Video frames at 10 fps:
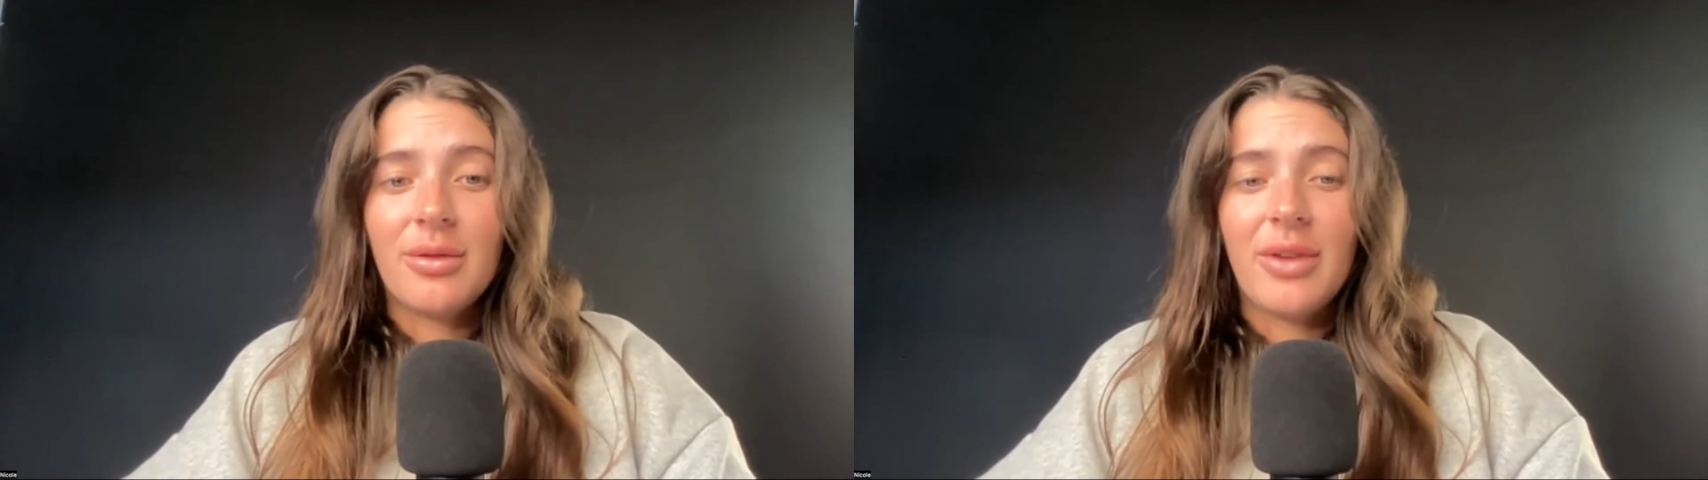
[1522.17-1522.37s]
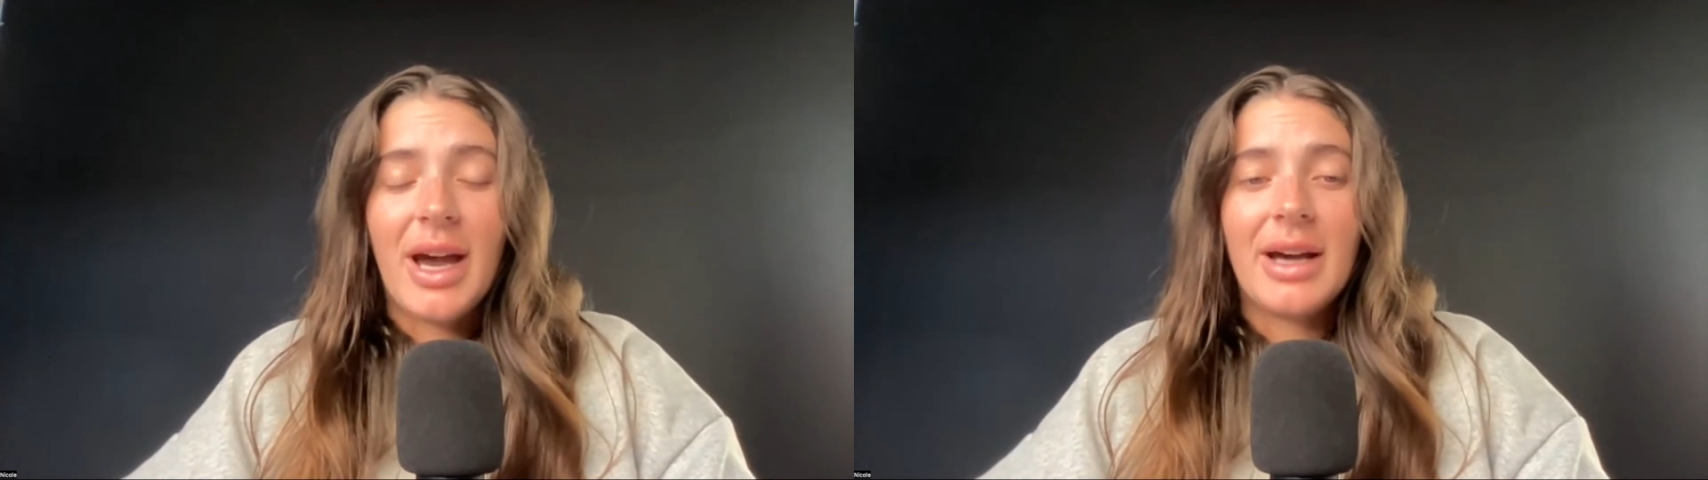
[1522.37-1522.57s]

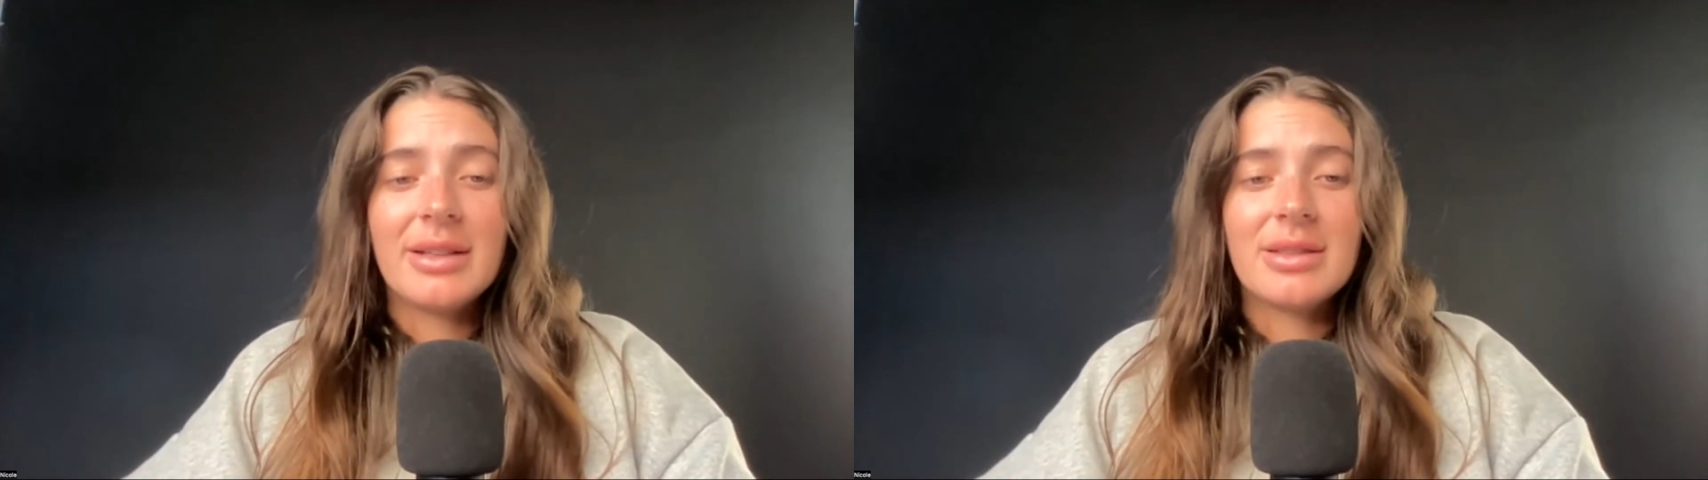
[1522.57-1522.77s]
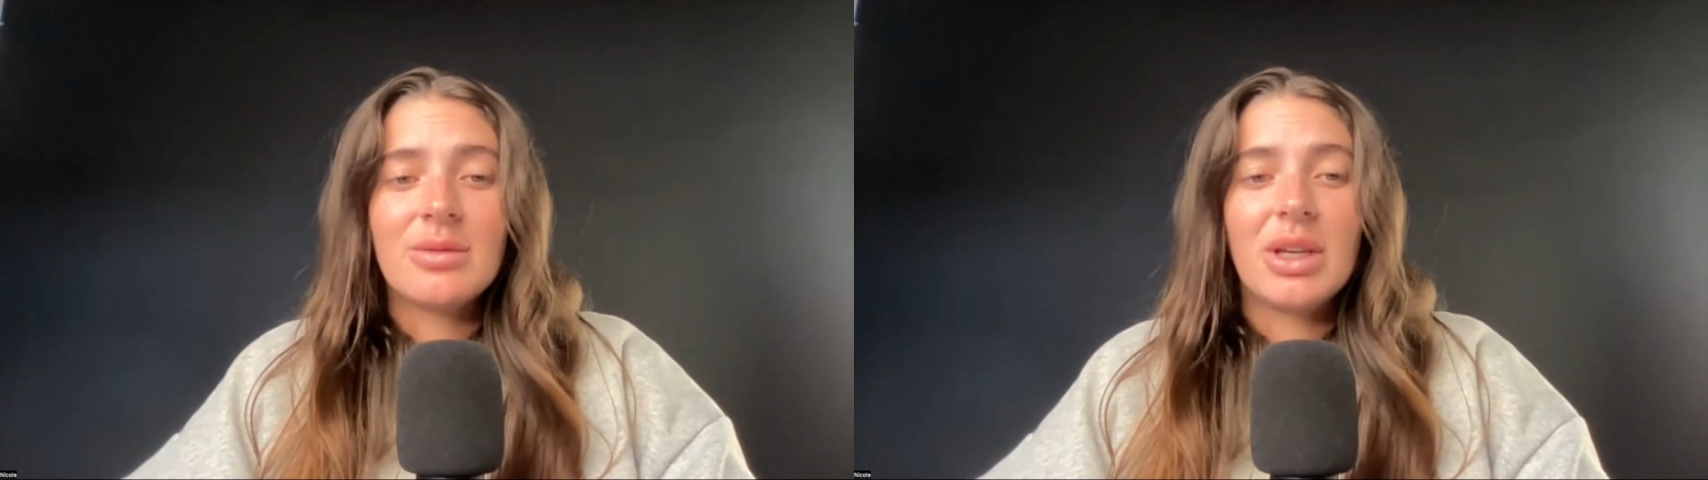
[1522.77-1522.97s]

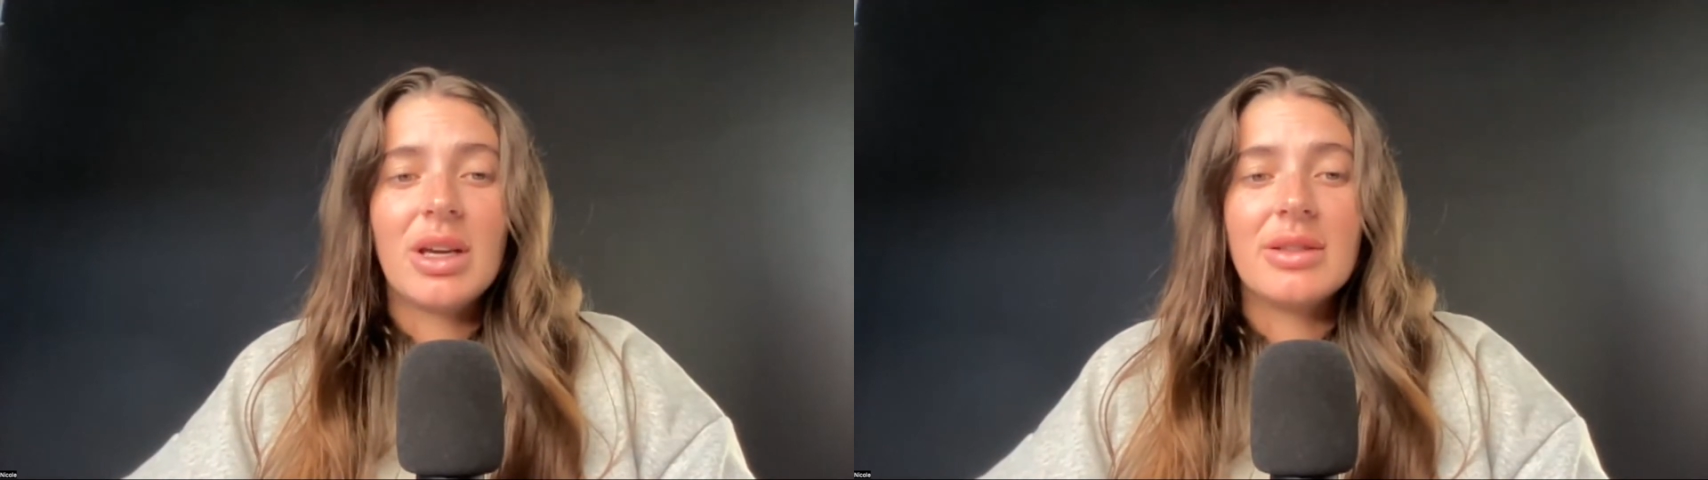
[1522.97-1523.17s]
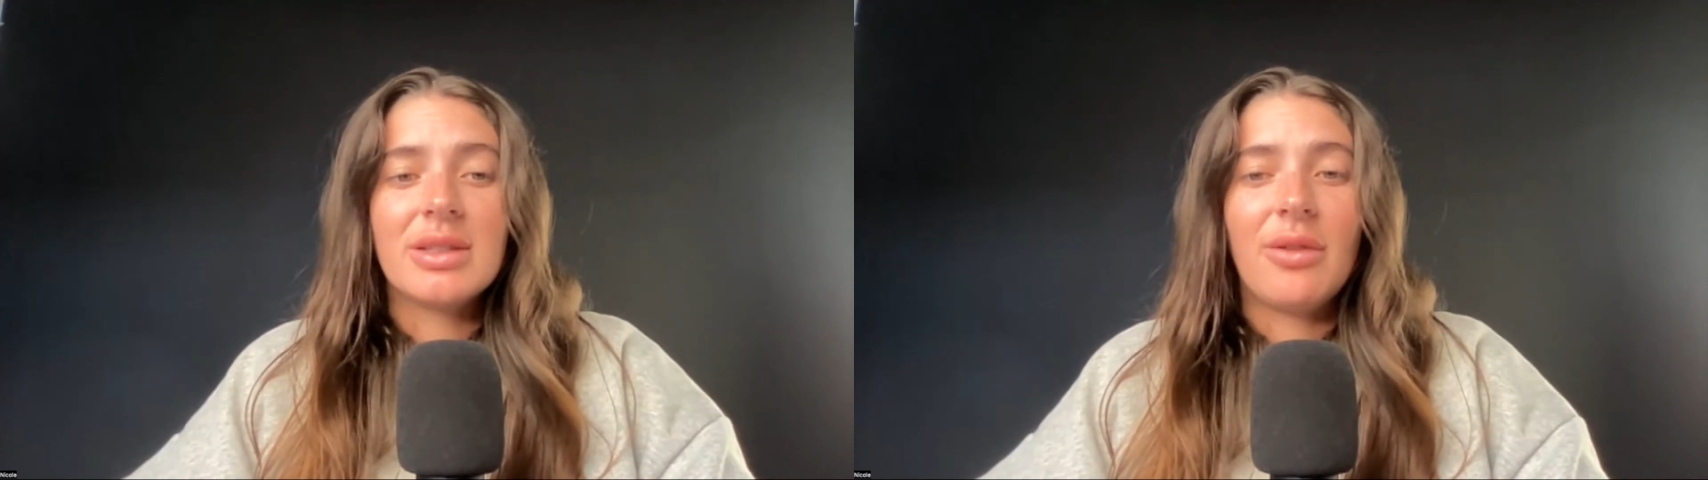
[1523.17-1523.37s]
fast
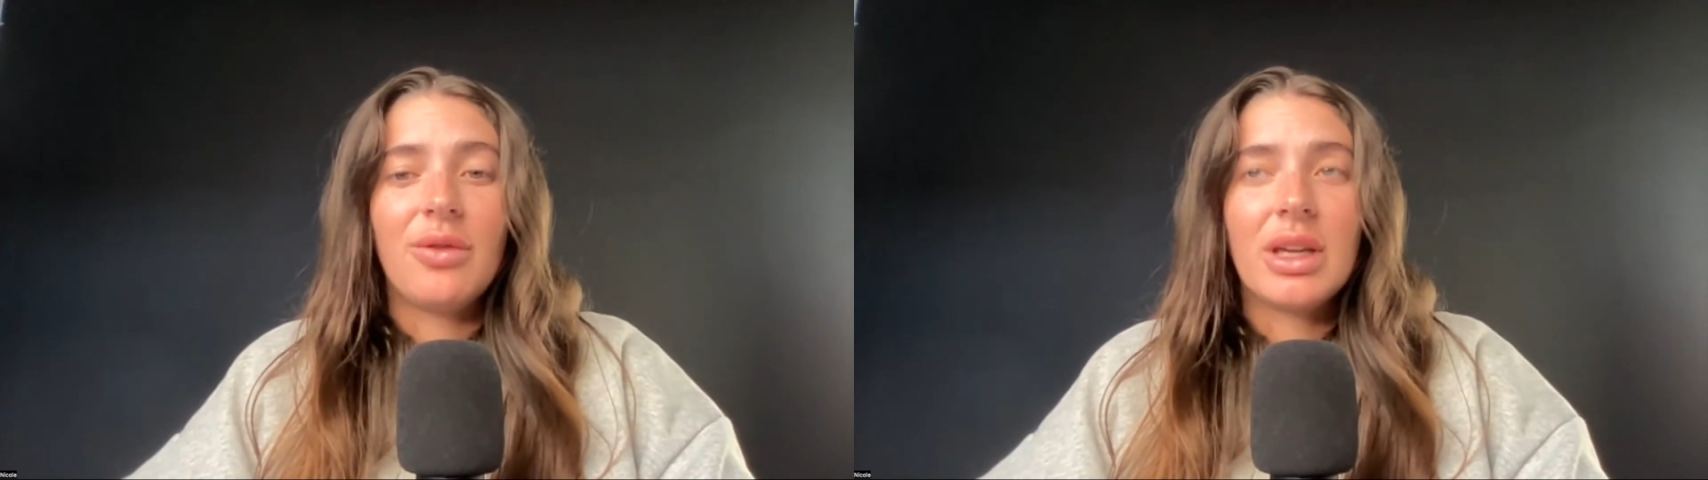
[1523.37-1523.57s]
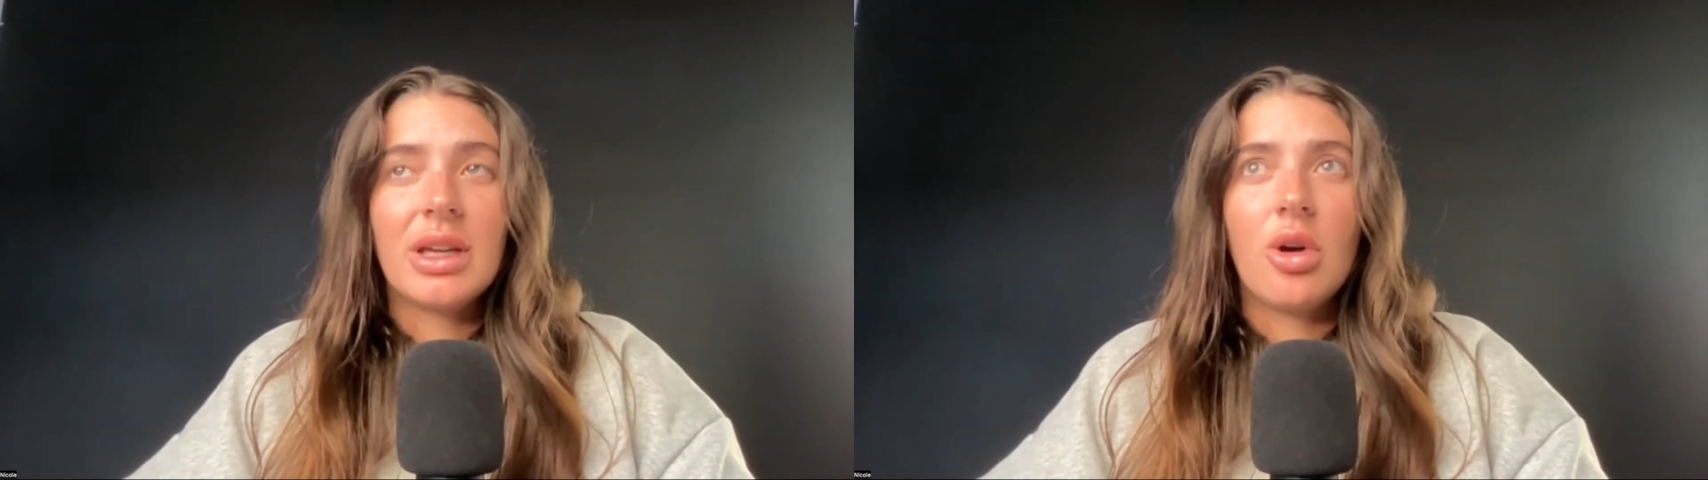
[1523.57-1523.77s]
because I feel like it